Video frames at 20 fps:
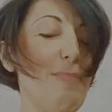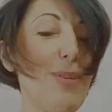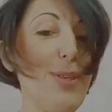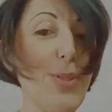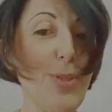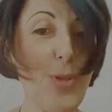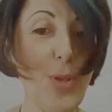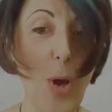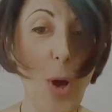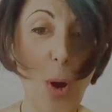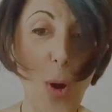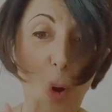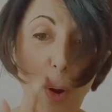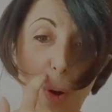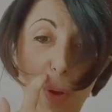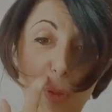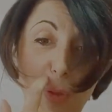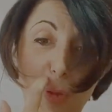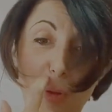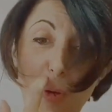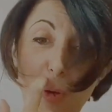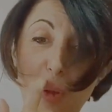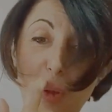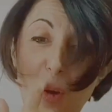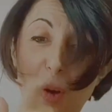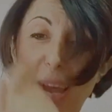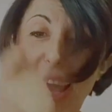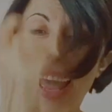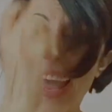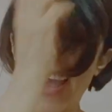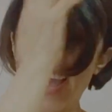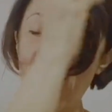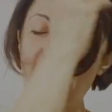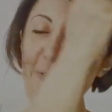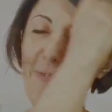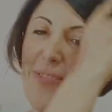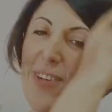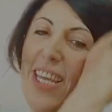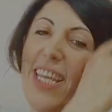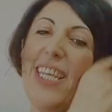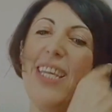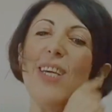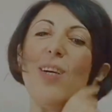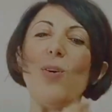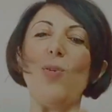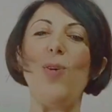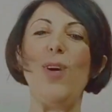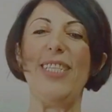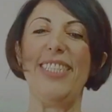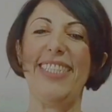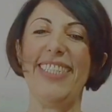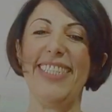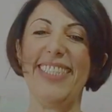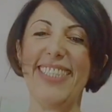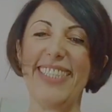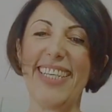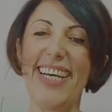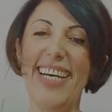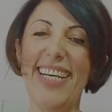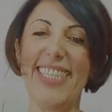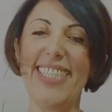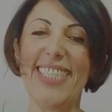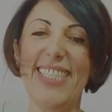So do you have any questions, guys?